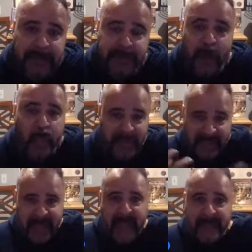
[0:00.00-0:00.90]
So we
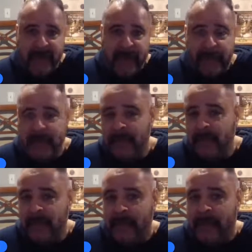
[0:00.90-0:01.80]
gave him
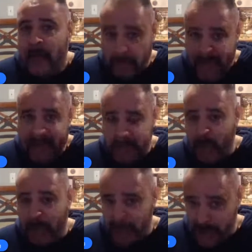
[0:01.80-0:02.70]
a ram's
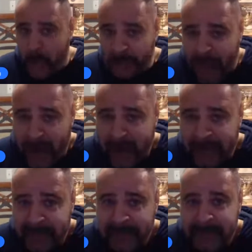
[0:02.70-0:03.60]
horn, a
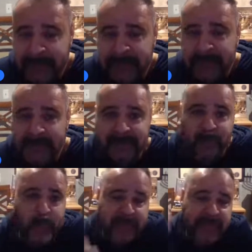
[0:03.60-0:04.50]
shofar,
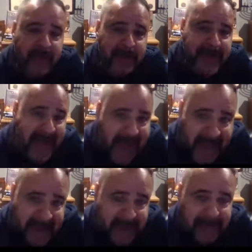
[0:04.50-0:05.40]
with a
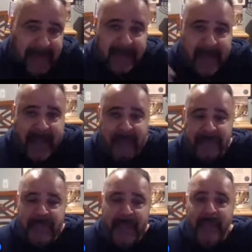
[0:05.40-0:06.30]
guide and
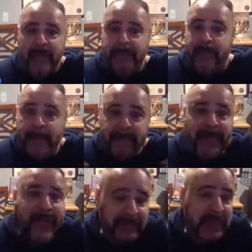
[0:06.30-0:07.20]
everything. And puppy
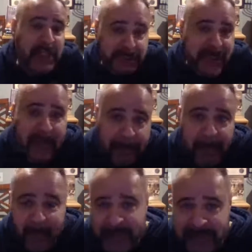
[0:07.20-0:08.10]
gonna have to teach me how to
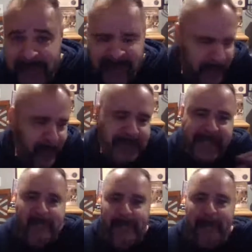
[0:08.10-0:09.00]
blow it, he says. Of course
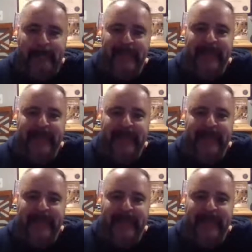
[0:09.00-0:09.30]
I will.